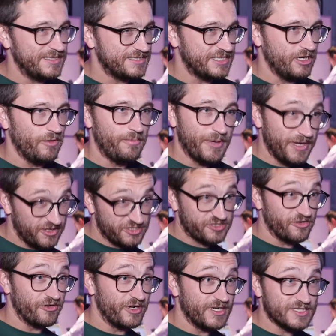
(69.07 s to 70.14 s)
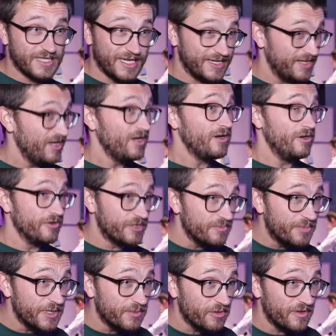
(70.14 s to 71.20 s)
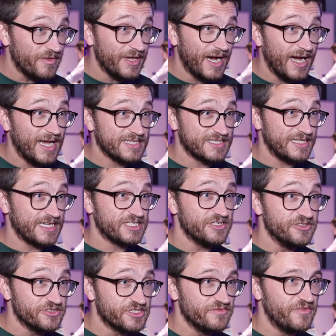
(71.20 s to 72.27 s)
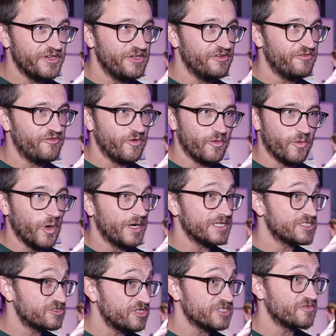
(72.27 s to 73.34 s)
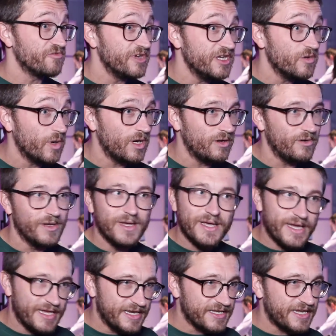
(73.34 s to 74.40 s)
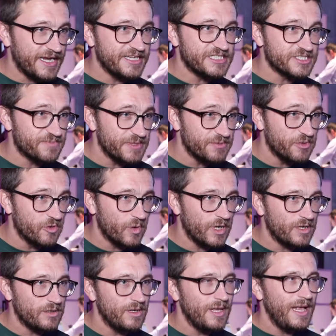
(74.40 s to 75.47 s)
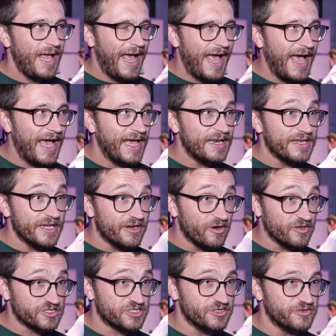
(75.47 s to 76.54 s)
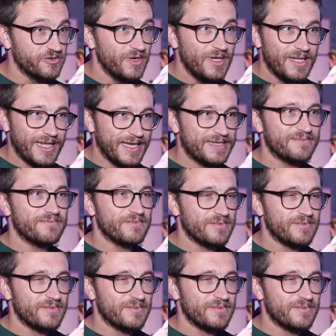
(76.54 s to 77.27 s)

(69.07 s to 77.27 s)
can tell better stories, like looking people in the eyes and actually using video for what is just really well. It engages people well and it also like